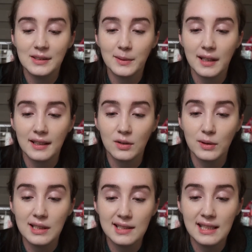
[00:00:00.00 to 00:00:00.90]
We got
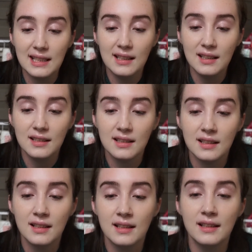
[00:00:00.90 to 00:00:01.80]
green tea
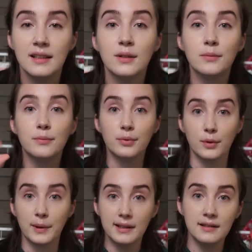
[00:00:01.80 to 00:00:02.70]

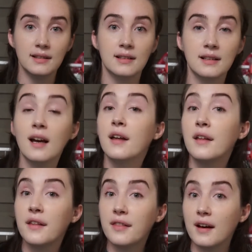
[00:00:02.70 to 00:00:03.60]
brewing.
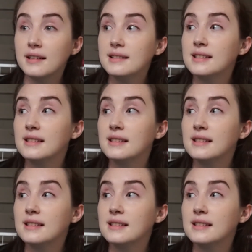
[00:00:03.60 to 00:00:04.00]
Thoughts?